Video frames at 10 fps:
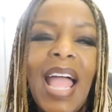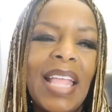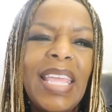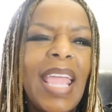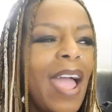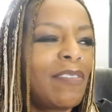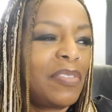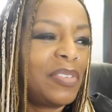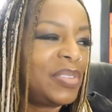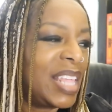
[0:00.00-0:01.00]
I think I have a
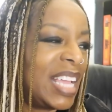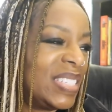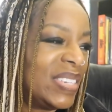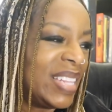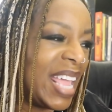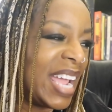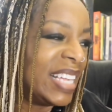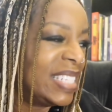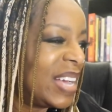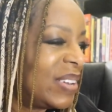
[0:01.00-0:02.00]
few things on
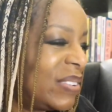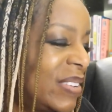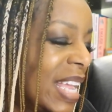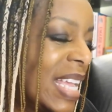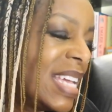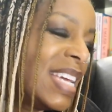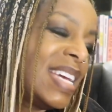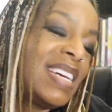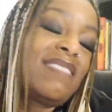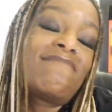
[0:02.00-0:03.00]
there. So
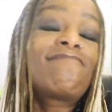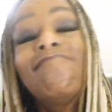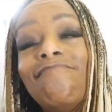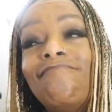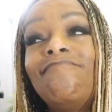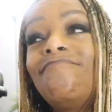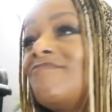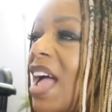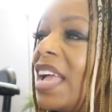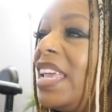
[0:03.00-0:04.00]

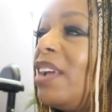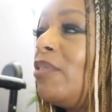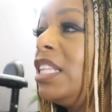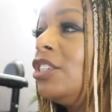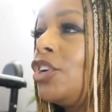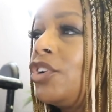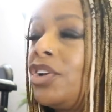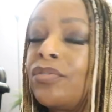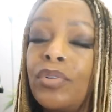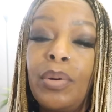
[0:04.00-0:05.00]
hmm, I can't wait to show you
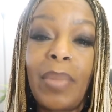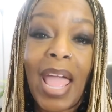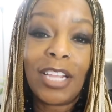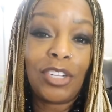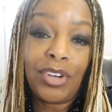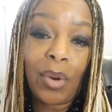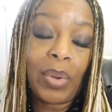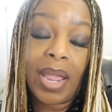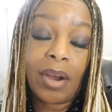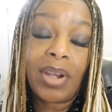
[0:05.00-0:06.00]
the room. As you know,
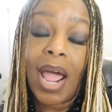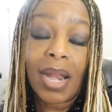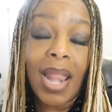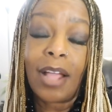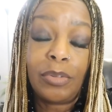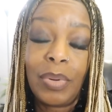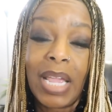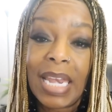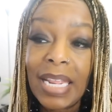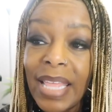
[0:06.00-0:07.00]
we are not allowed to put
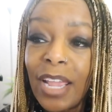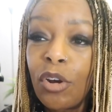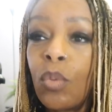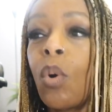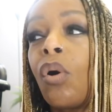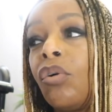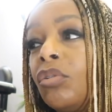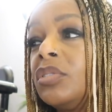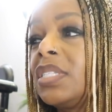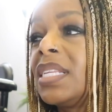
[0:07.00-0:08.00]
anything on the
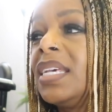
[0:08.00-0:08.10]
walls.